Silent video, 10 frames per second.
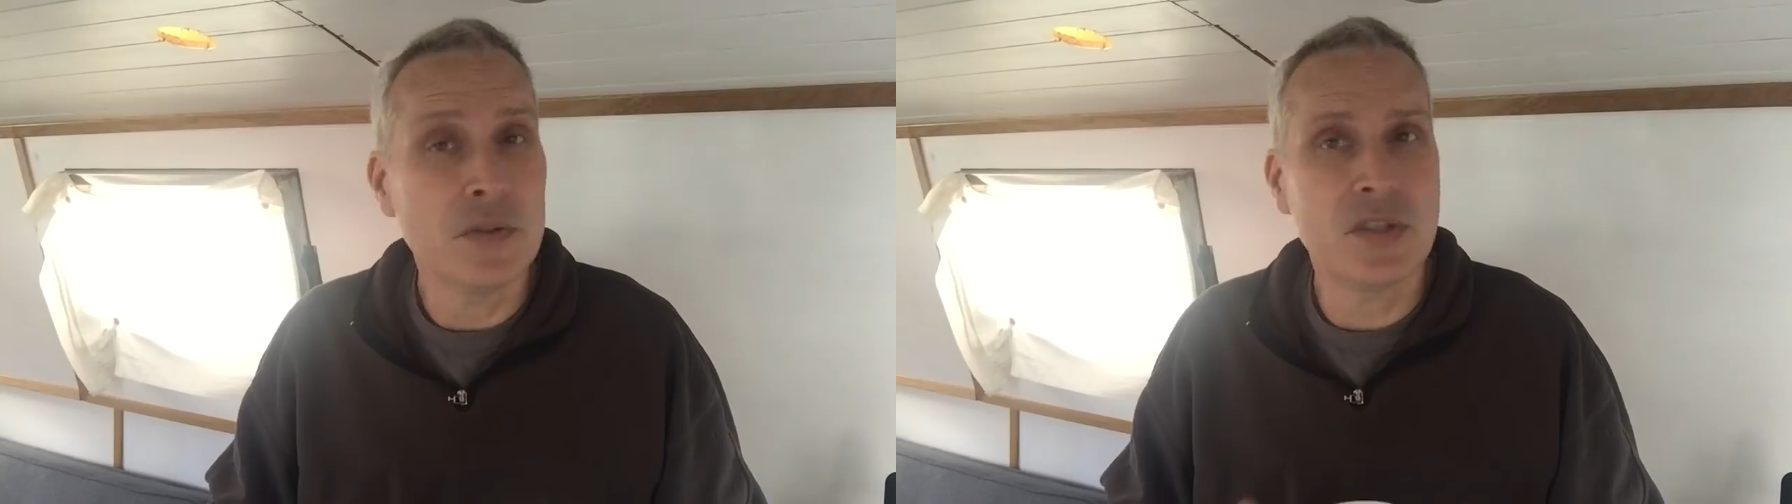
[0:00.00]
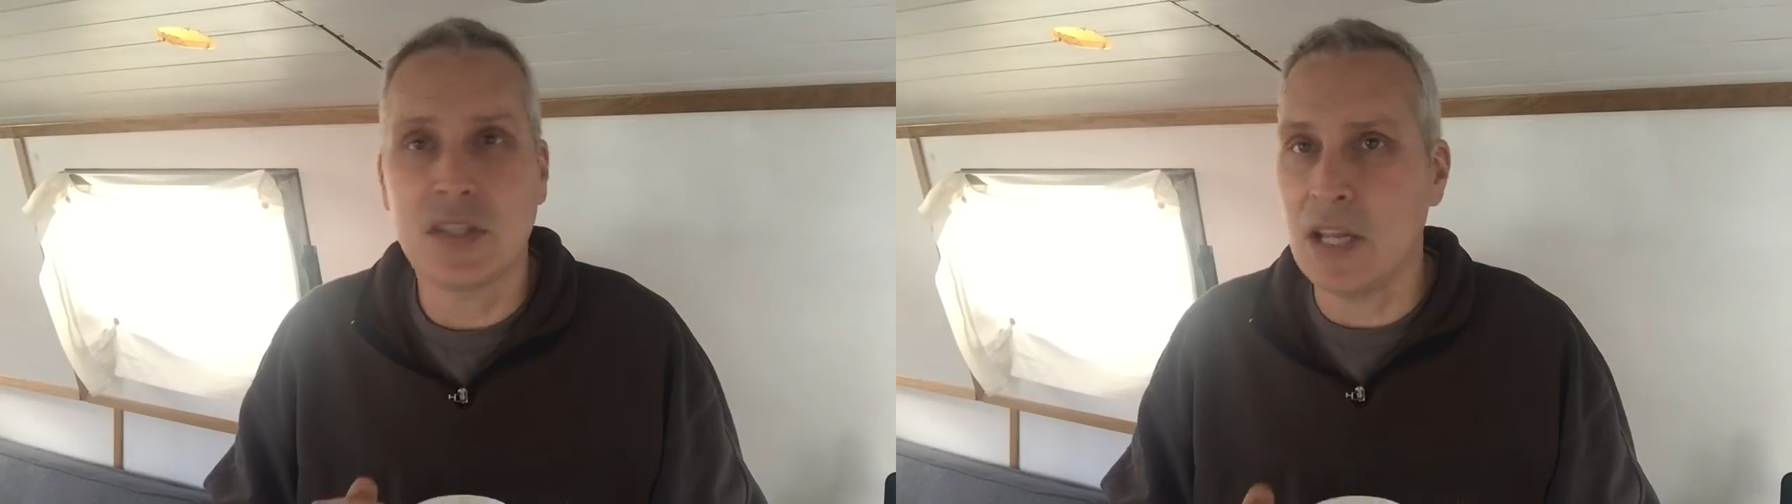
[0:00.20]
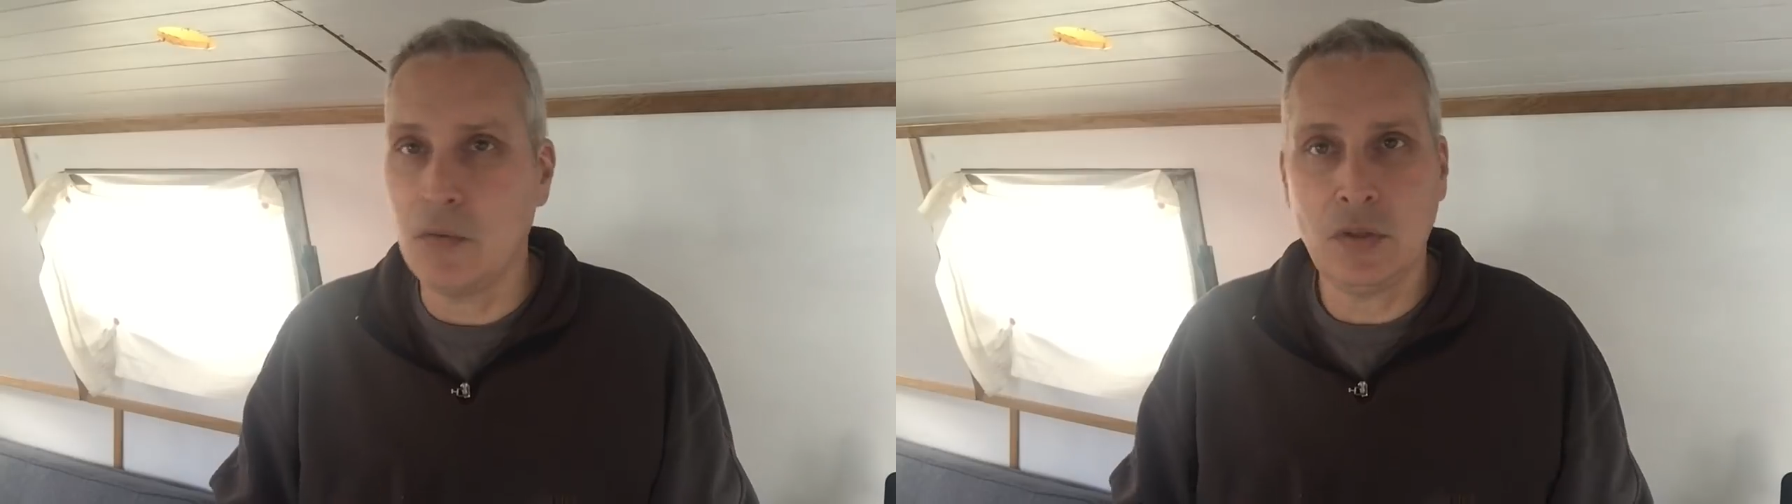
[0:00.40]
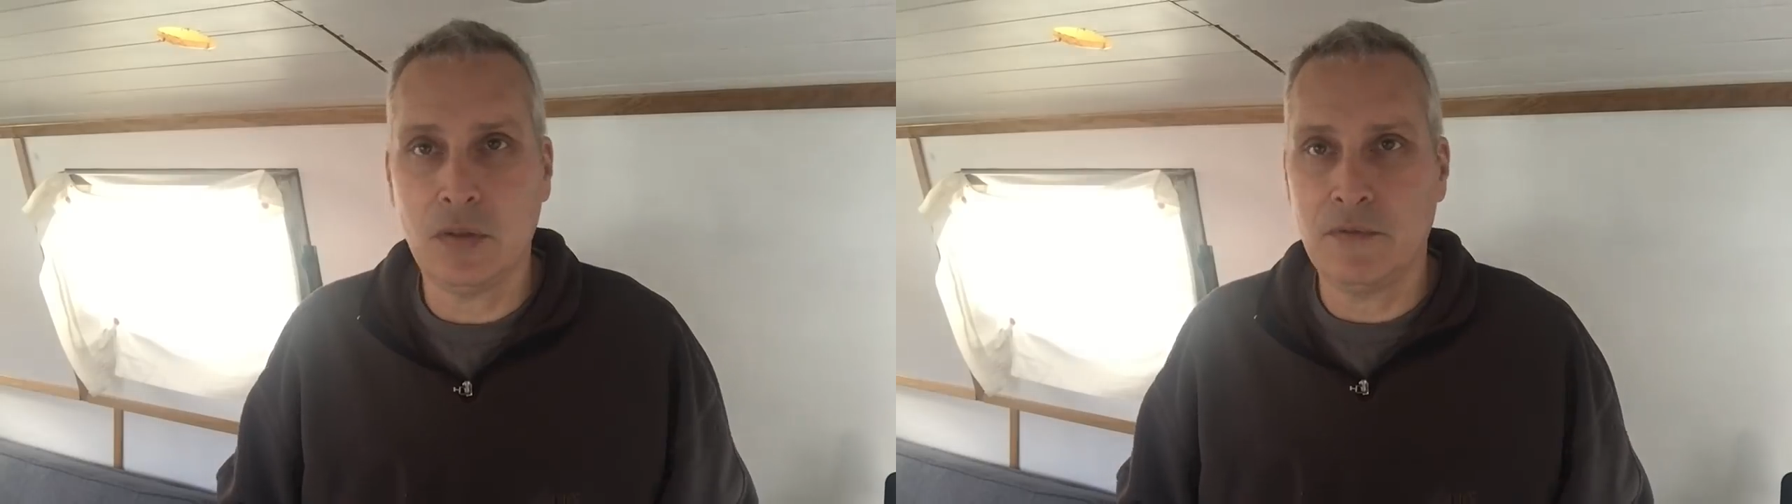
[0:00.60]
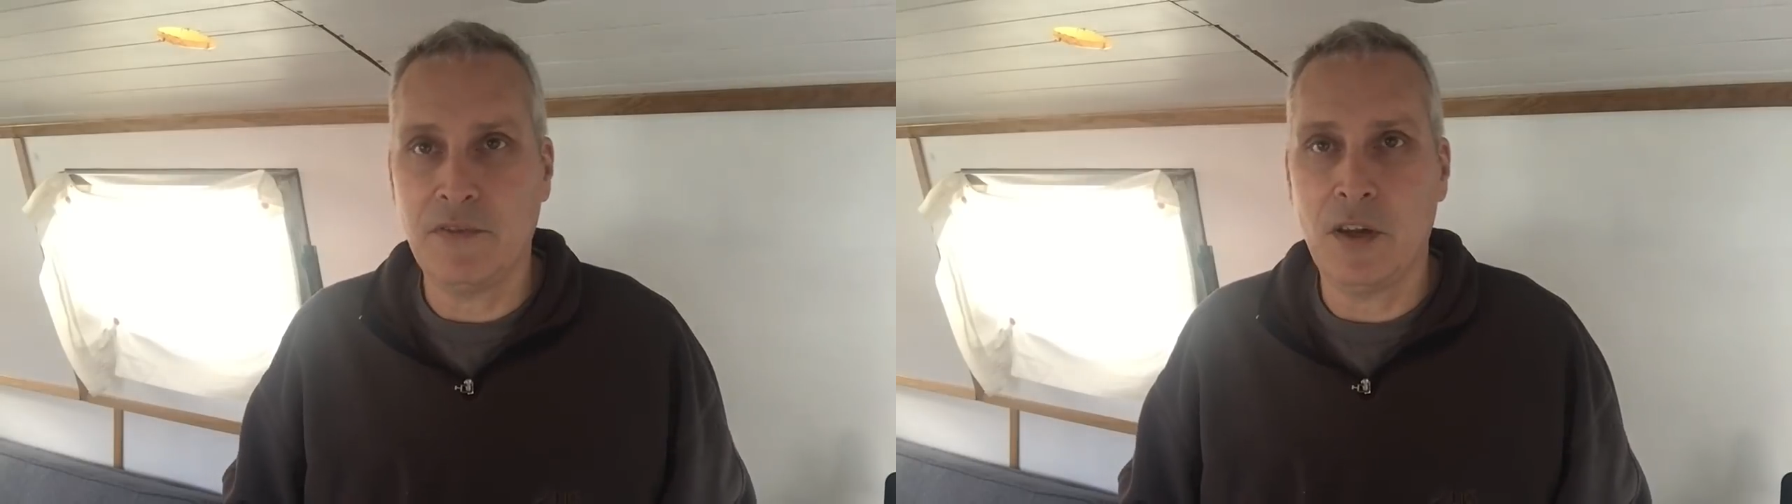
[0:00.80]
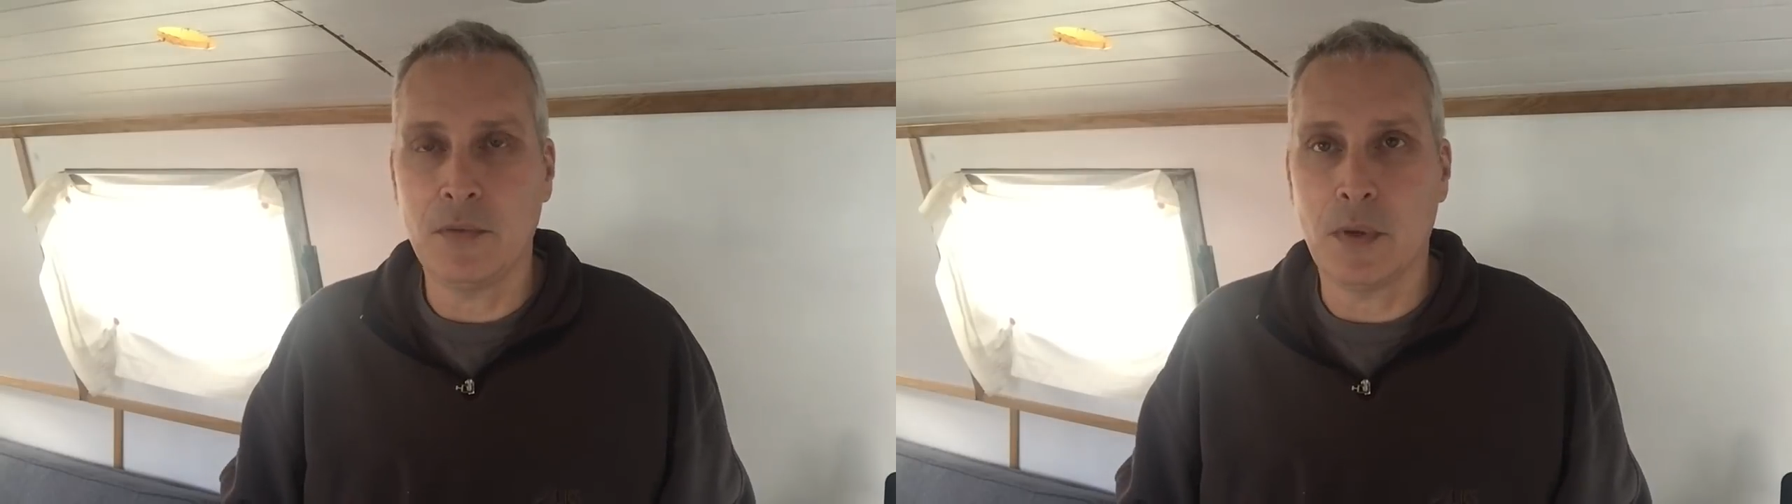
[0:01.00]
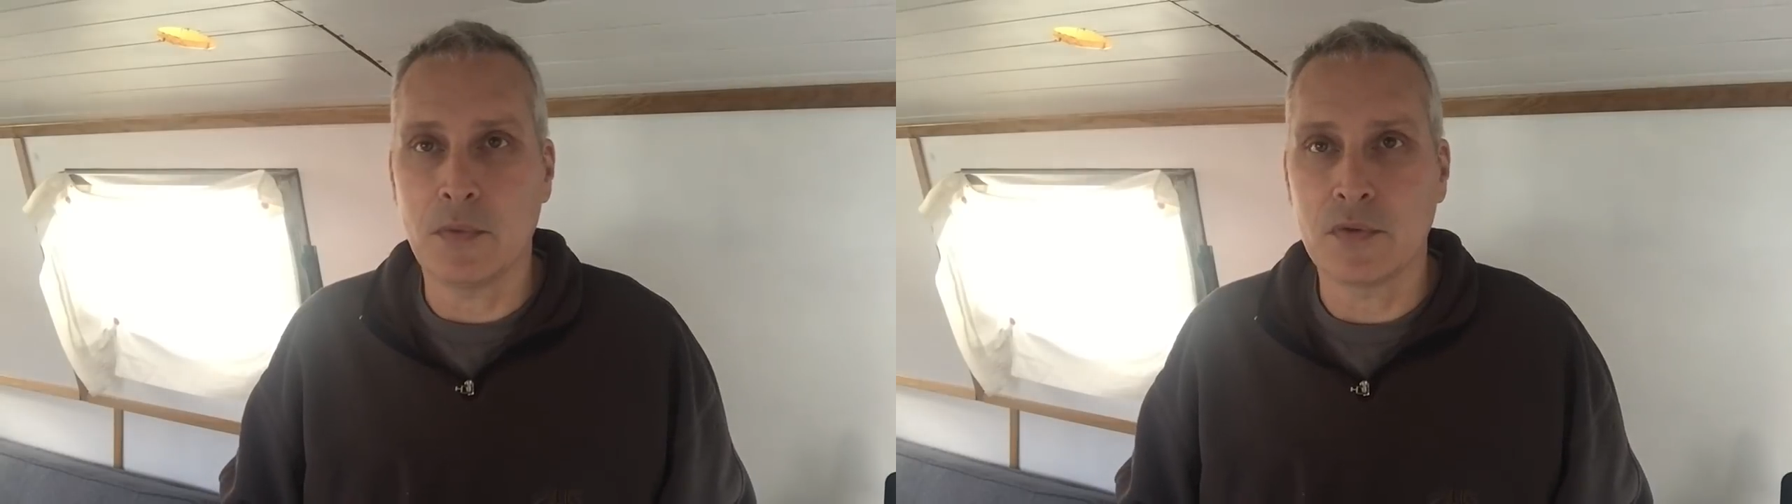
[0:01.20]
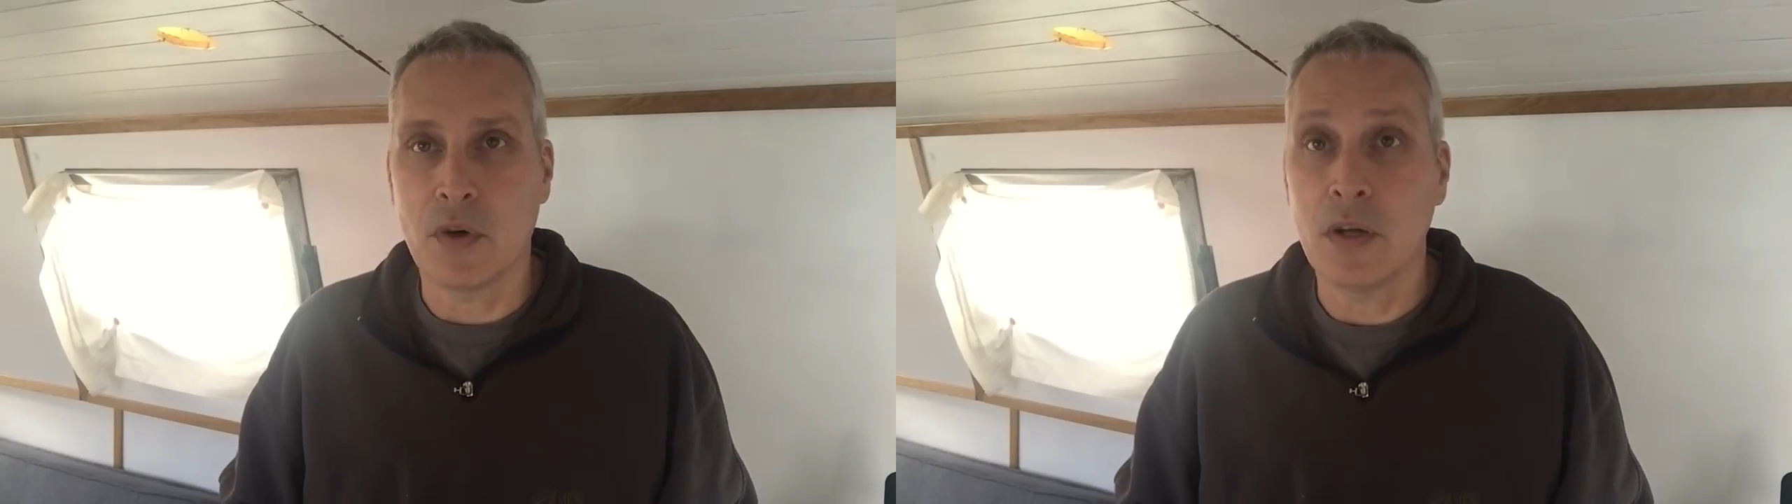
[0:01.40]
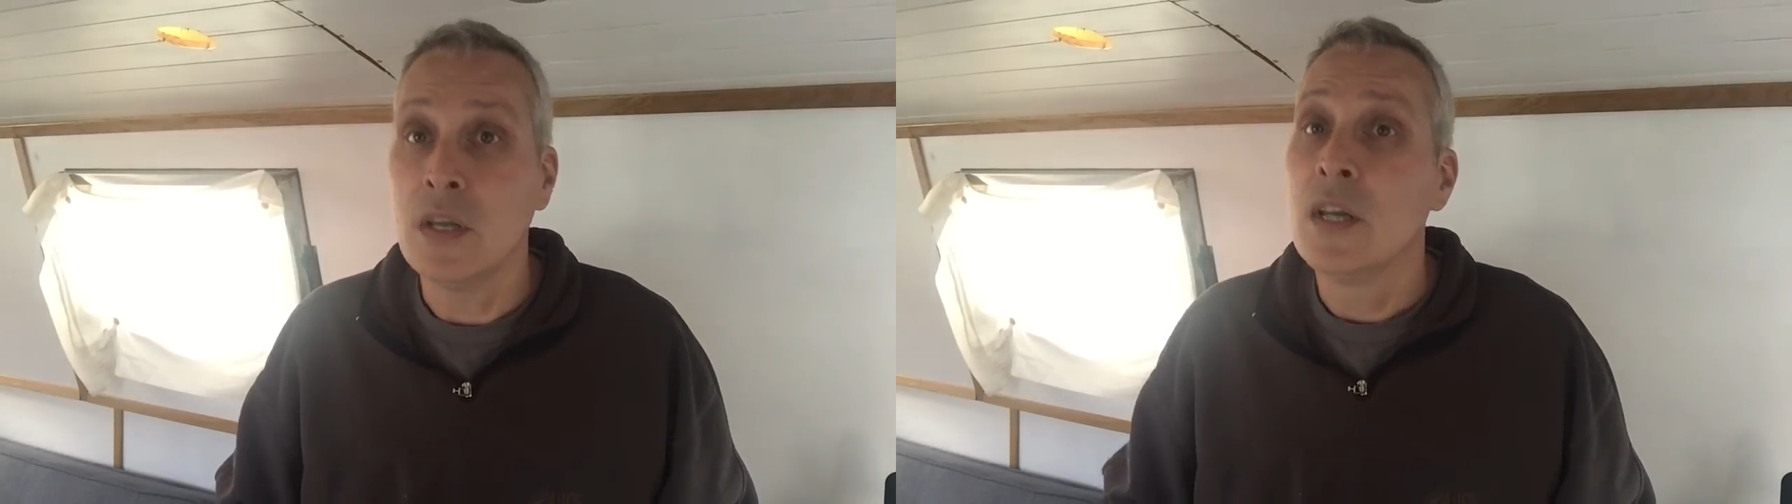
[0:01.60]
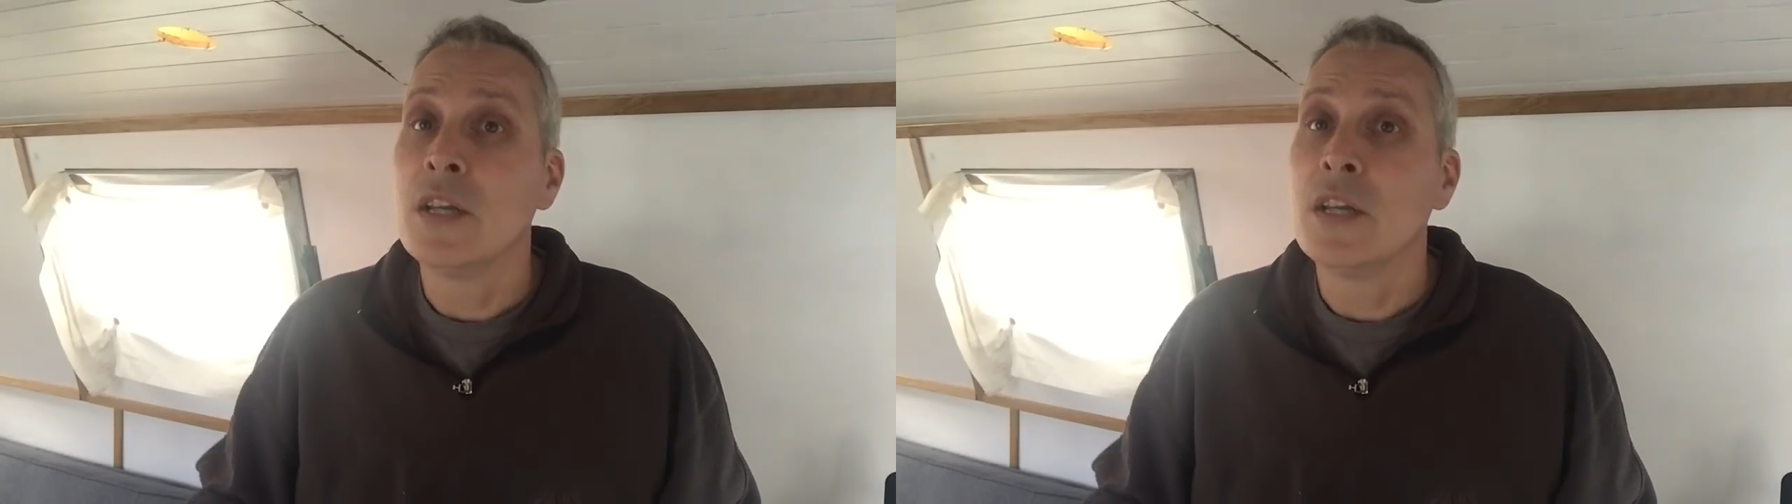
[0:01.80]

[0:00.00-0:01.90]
still couldn't find what was wrong.